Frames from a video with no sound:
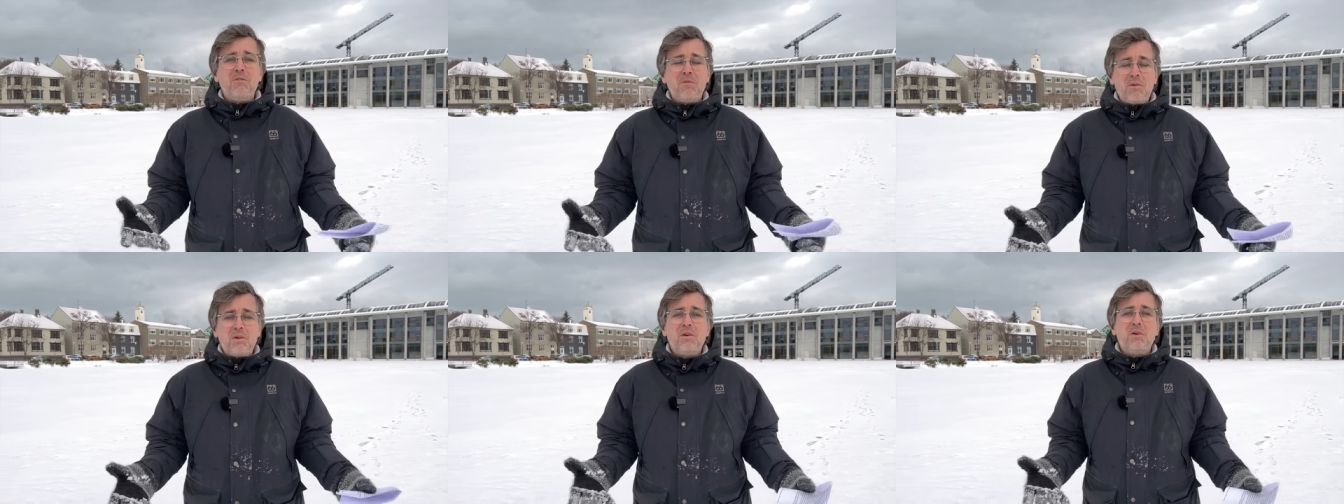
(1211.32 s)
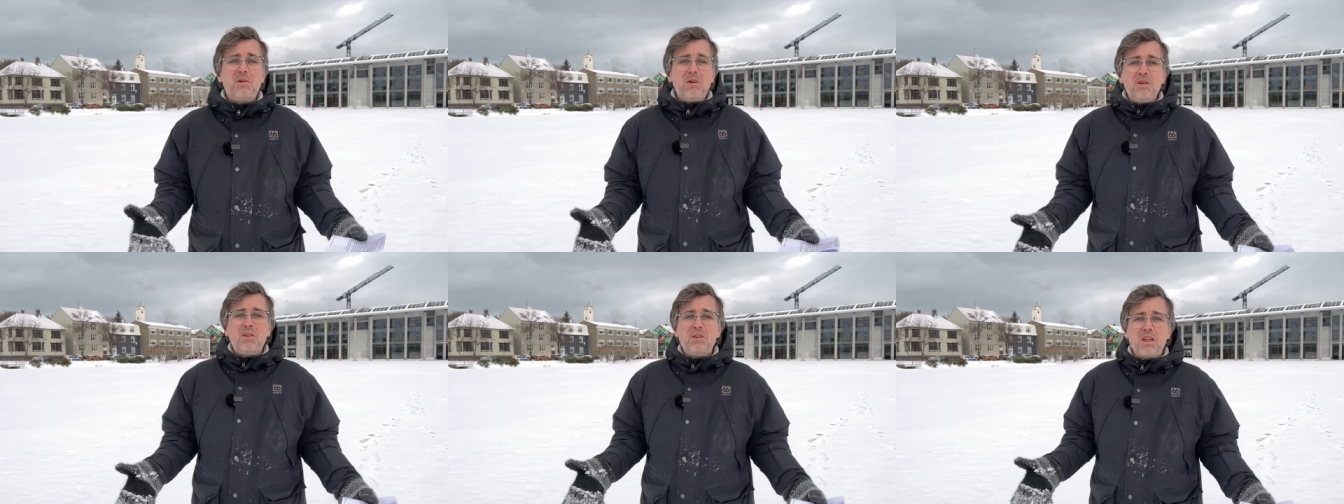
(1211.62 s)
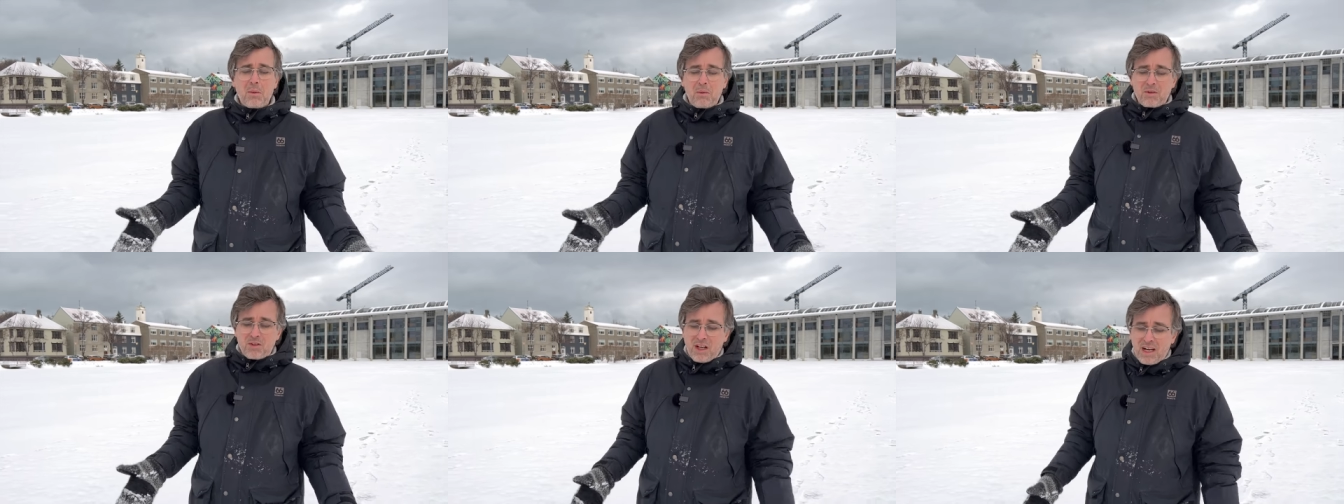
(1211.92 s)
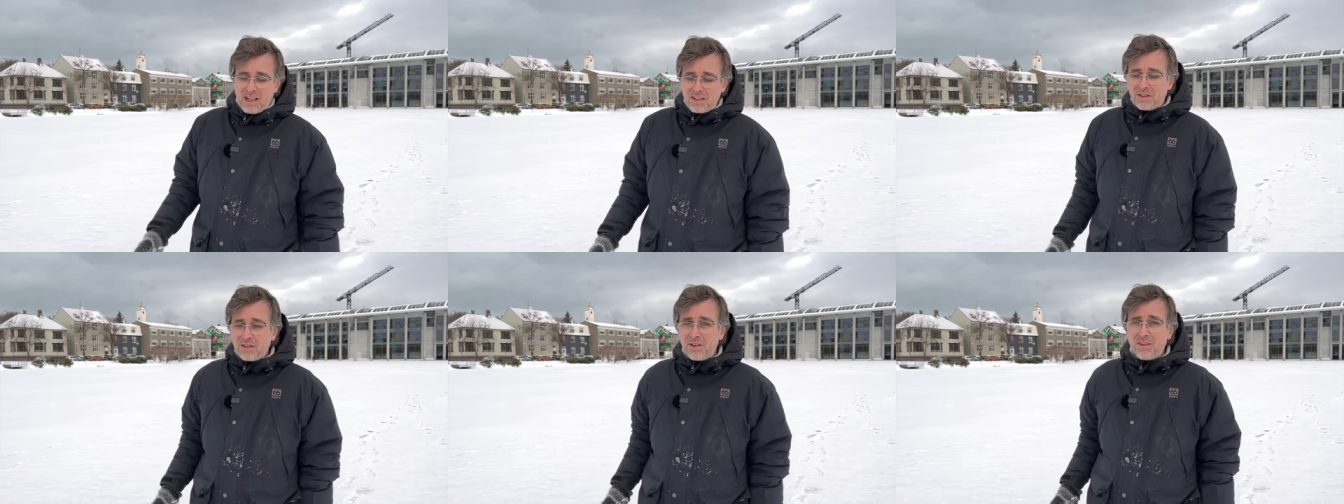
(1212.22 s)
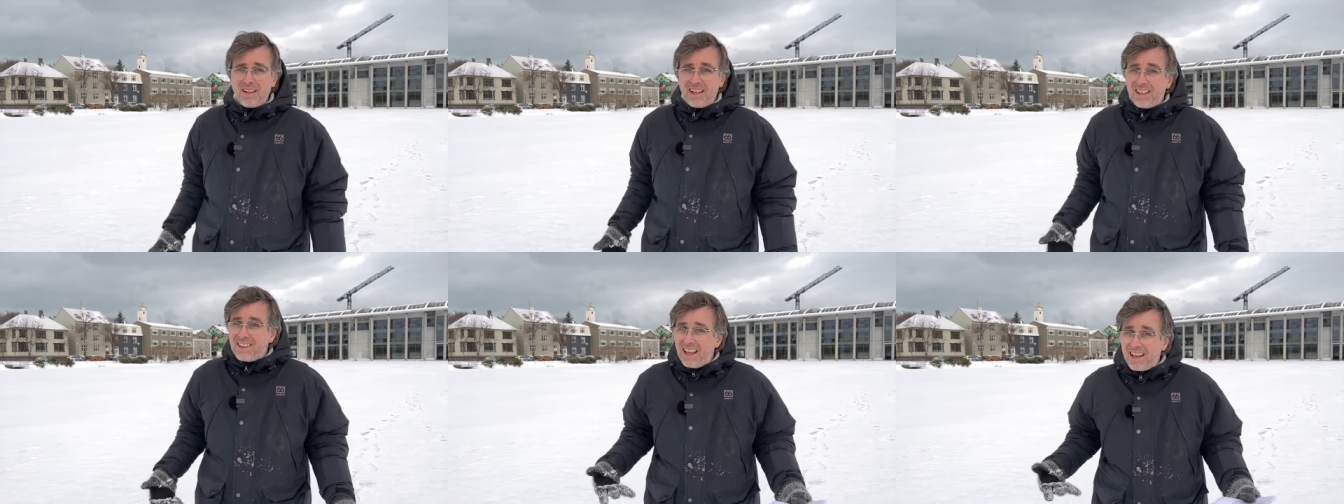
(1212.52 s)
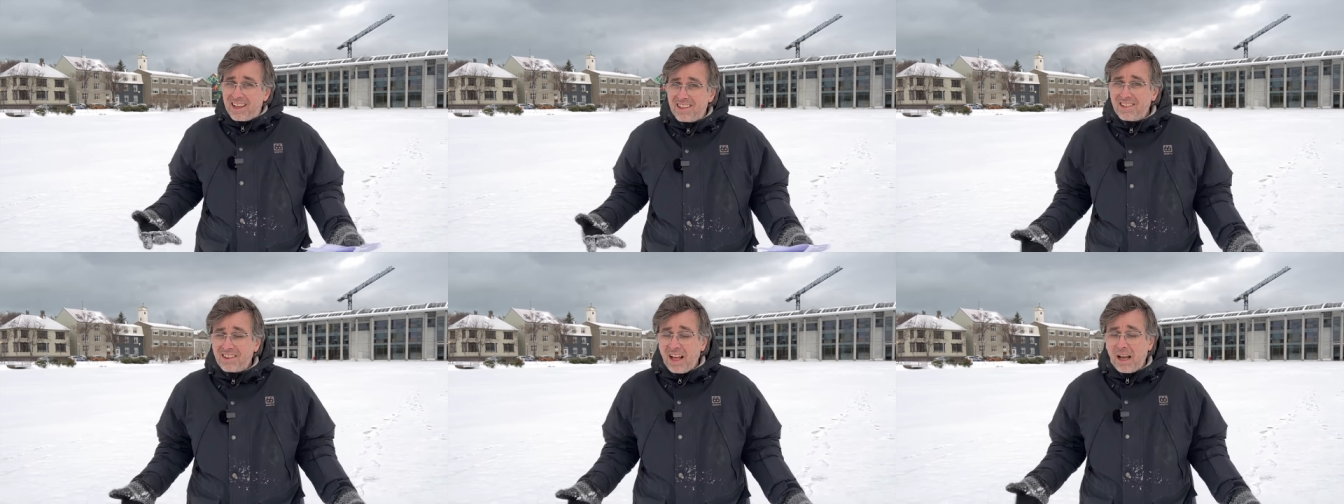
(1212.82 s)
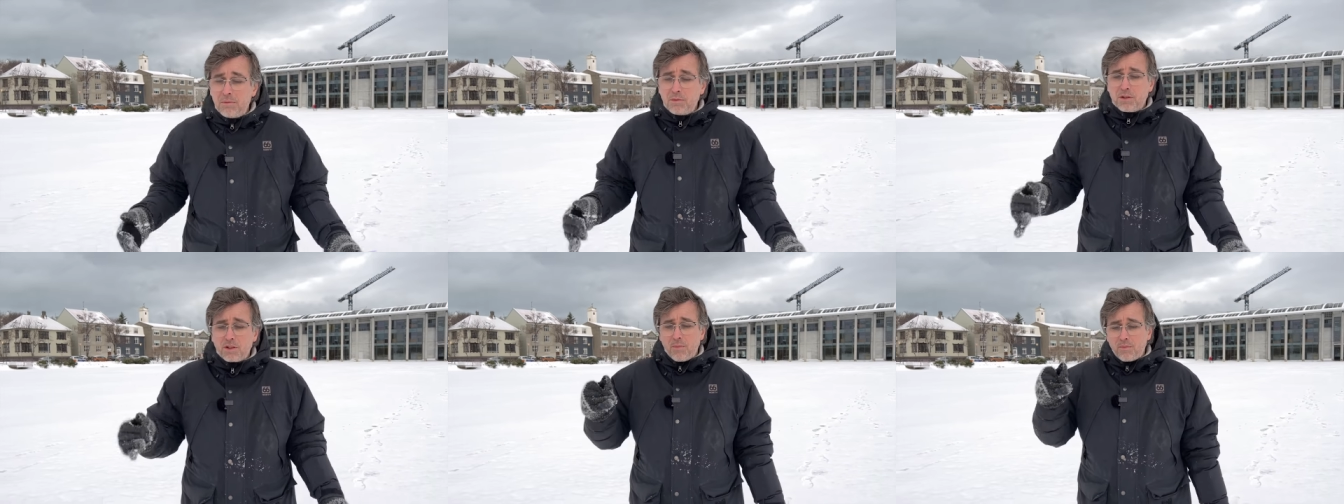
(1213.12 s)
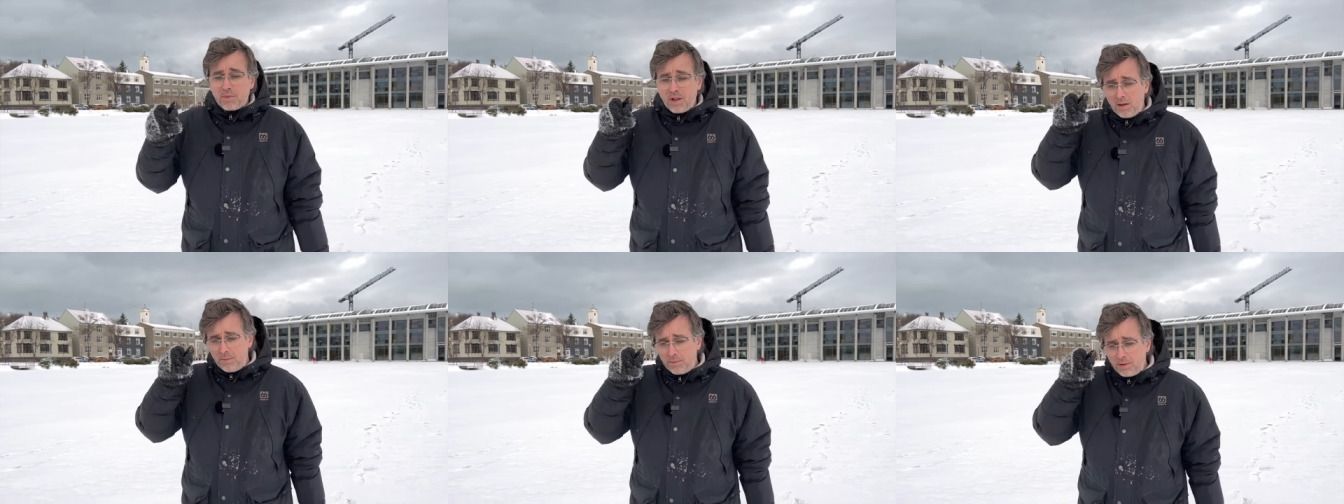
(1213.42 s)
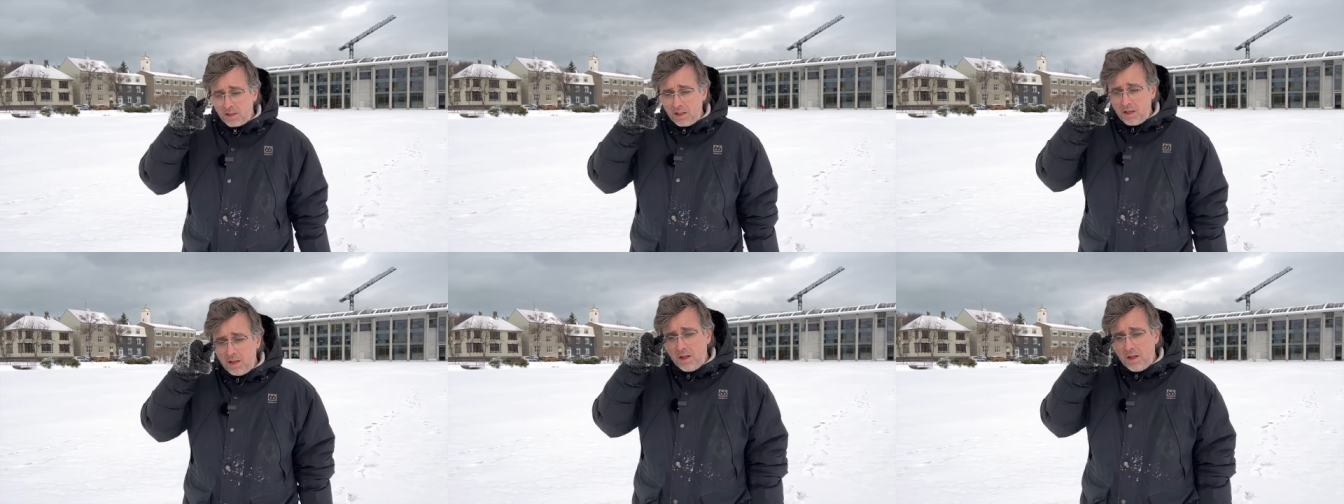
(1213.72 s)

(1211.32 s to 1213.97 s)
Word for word: good demonstration. It takes time sometimes,